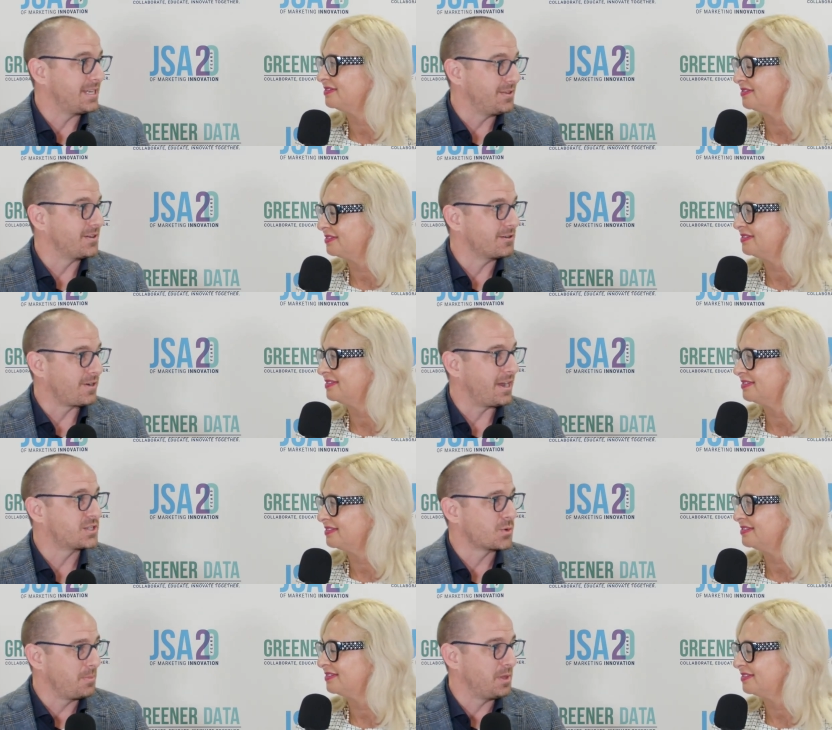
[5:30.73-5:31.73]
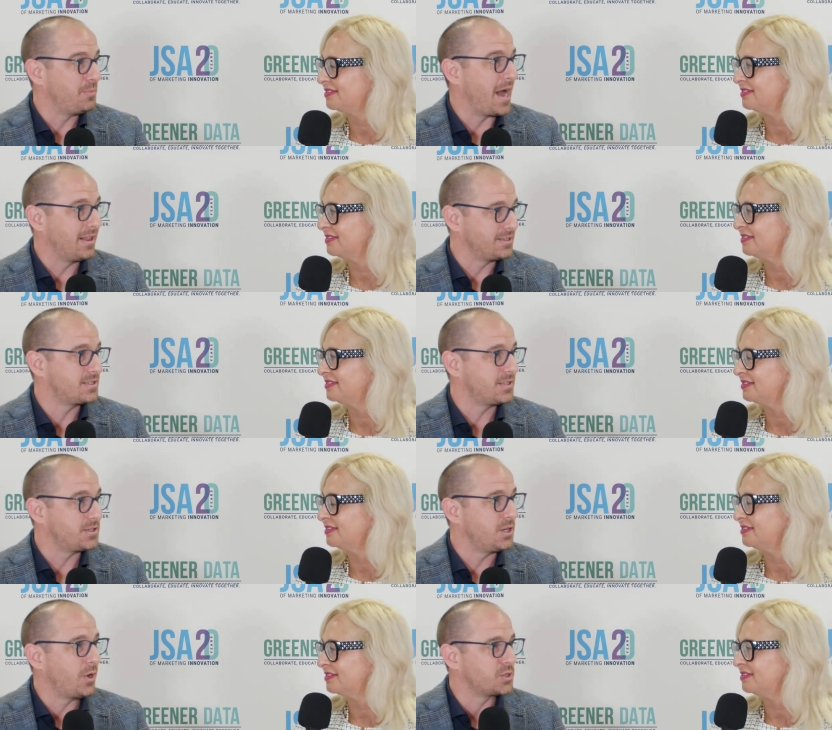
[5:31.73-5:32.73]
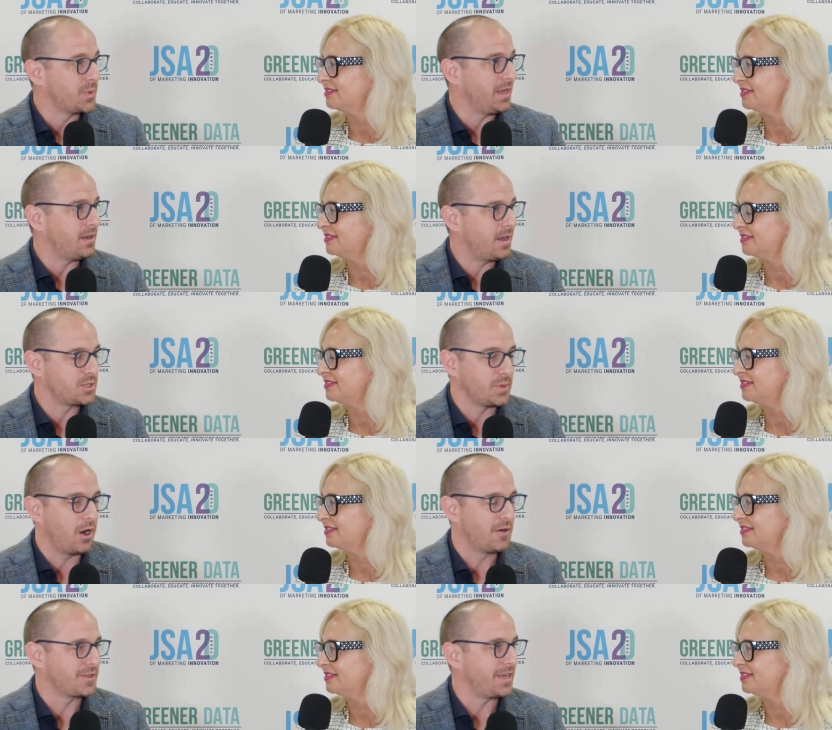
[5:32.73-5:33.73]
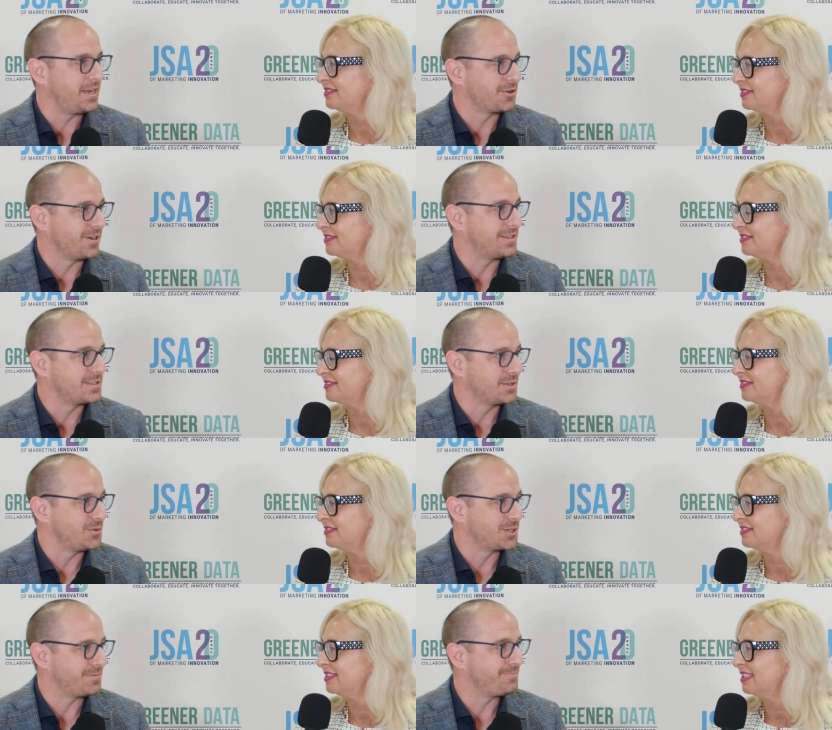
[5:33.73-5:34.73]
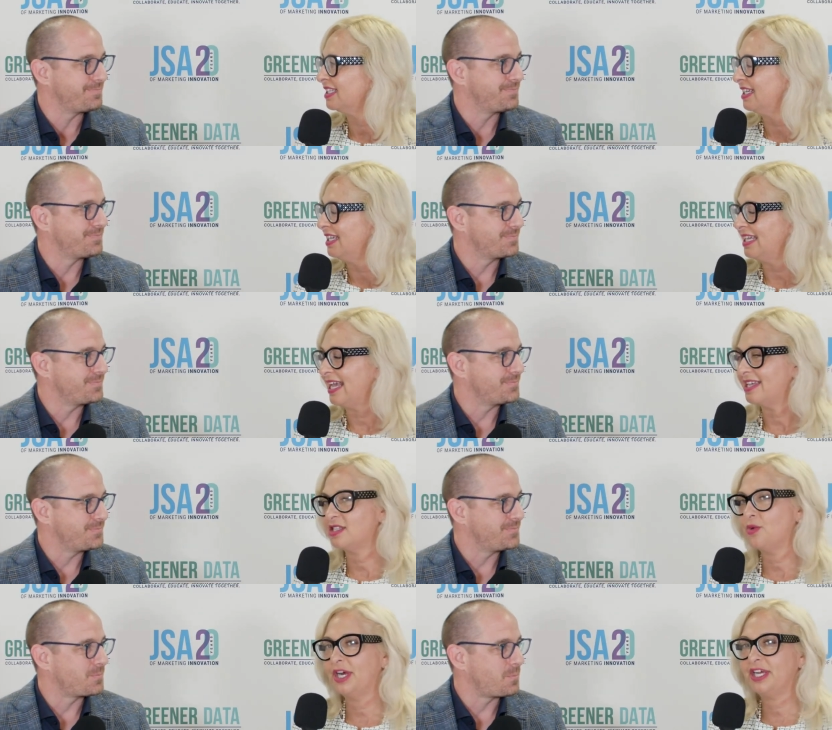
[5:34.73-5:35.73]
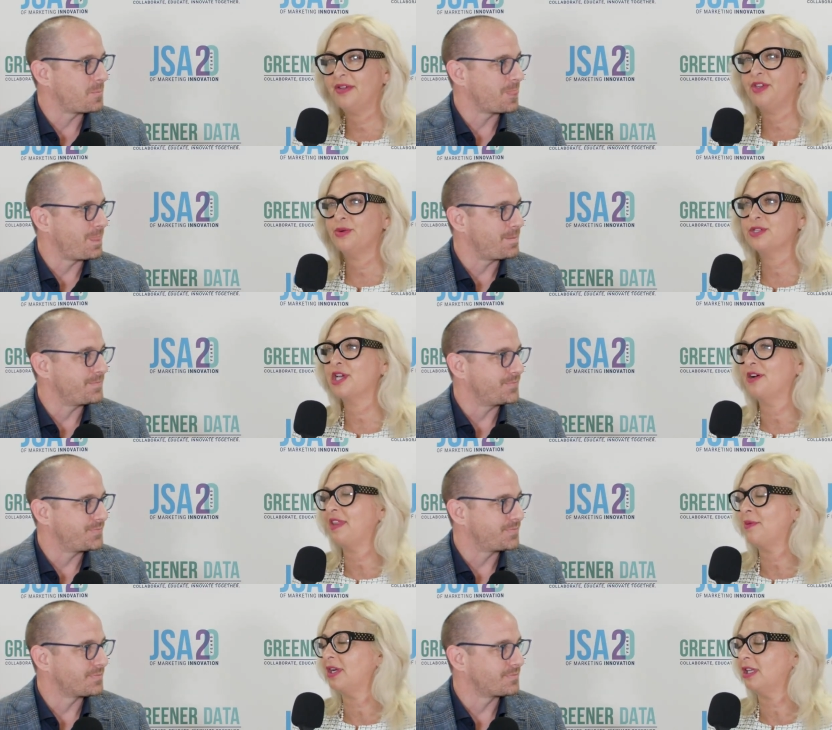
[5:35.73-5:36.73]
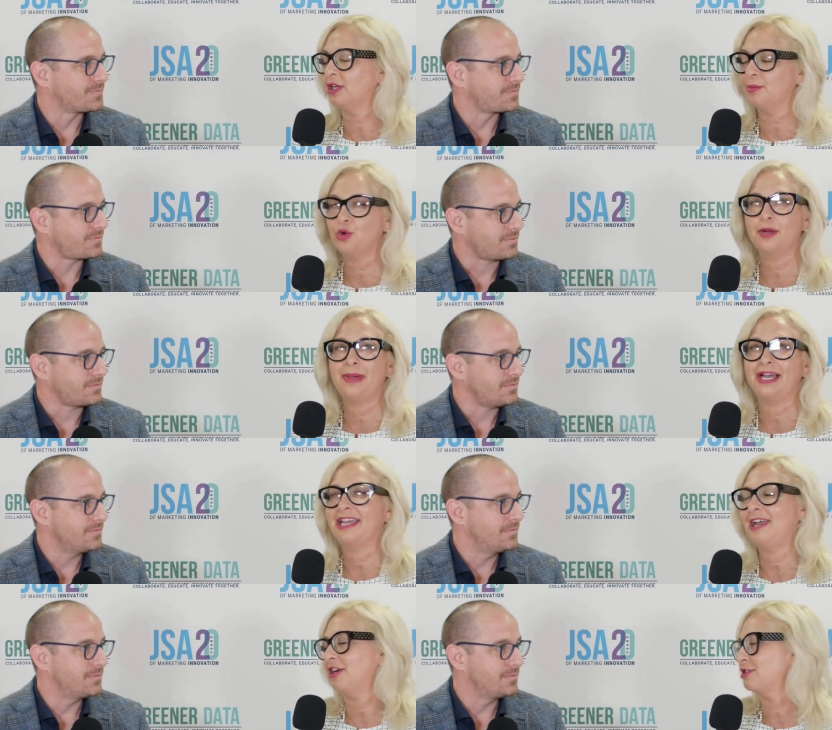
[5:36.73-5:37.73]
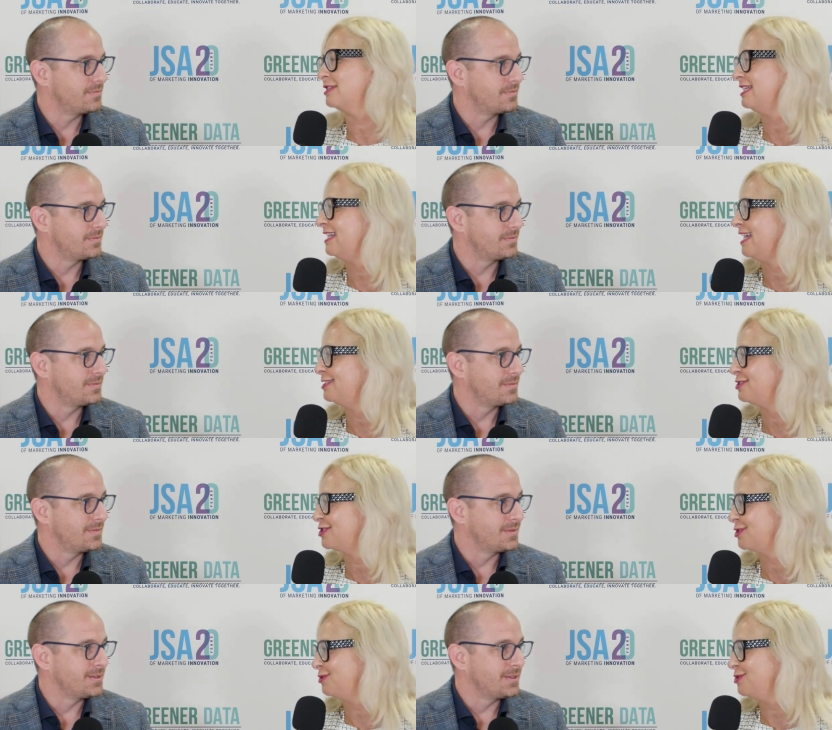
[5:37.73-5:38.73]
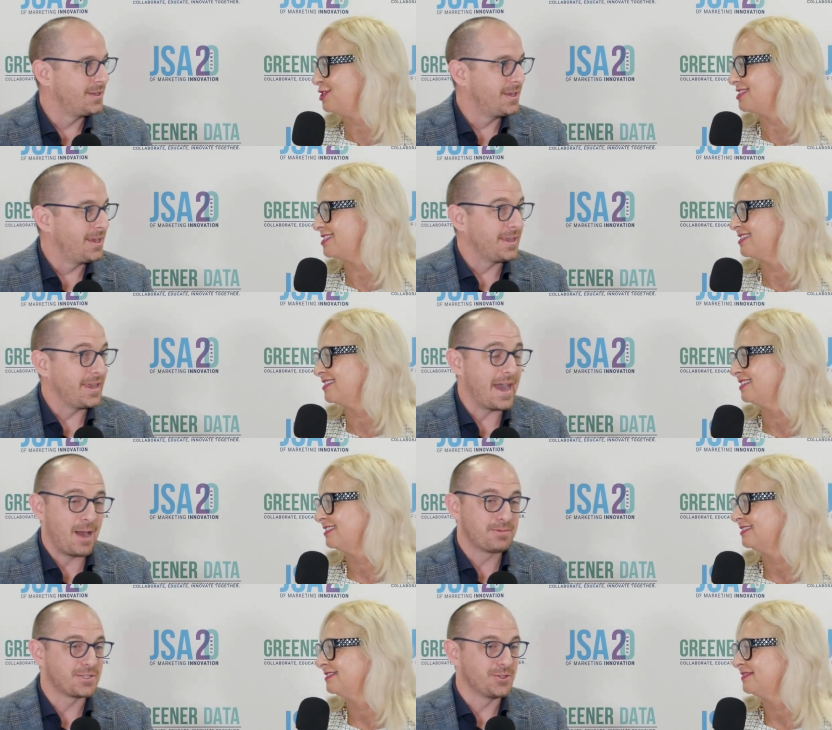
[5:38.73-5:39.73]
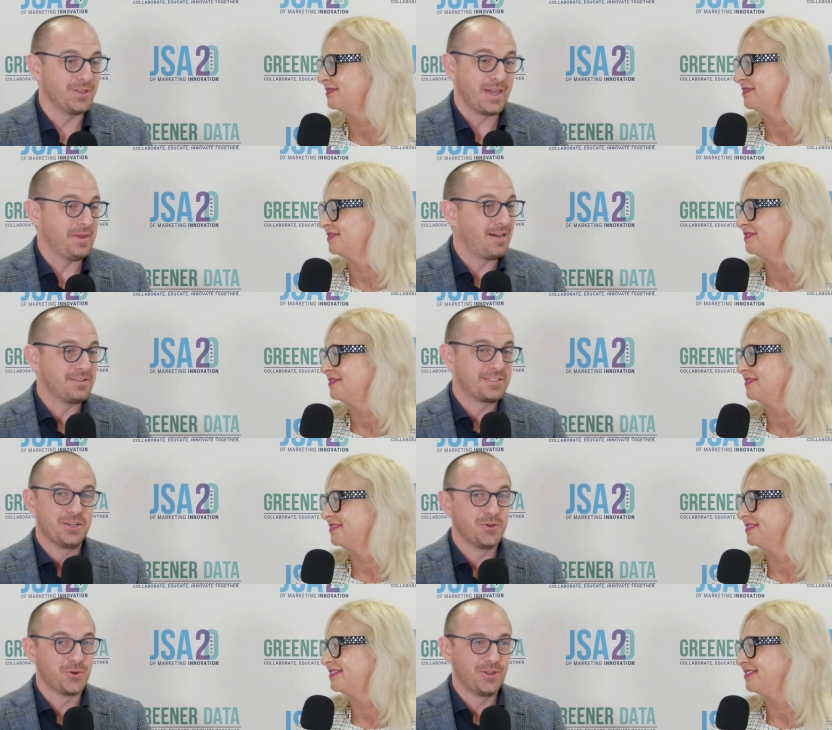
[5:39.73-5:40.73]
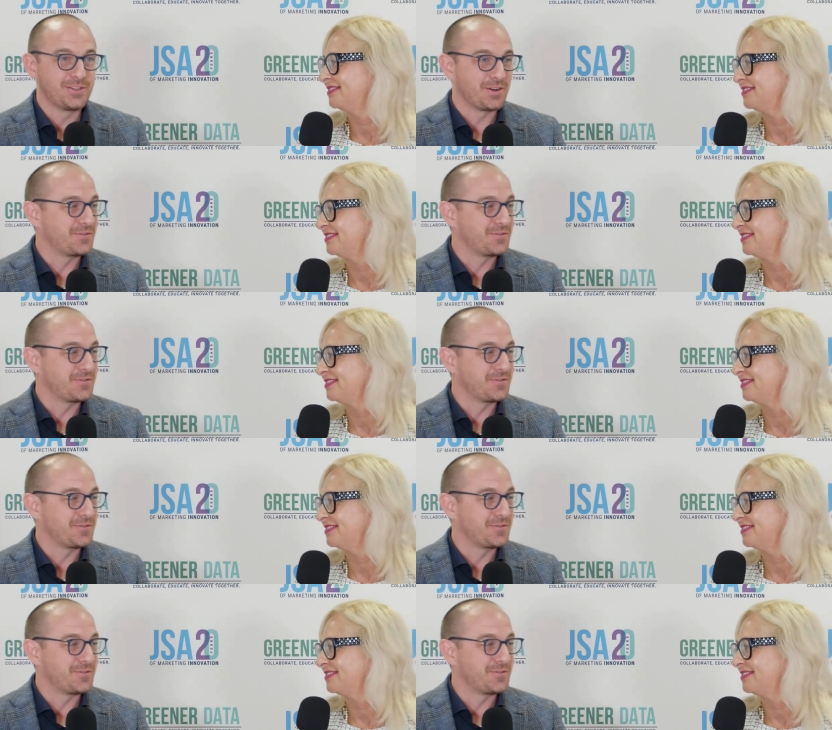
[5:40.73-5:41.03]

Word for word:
Speaker 1: either, right? So we're able to balance the two as we as we offer that integrated solution.
Speaker 2: Yeah. So where can viewers go if they want to learn more about Carrier's leading edge solutions?
Speaker 1: Yeah, absolutely. I mean, obviously Google is our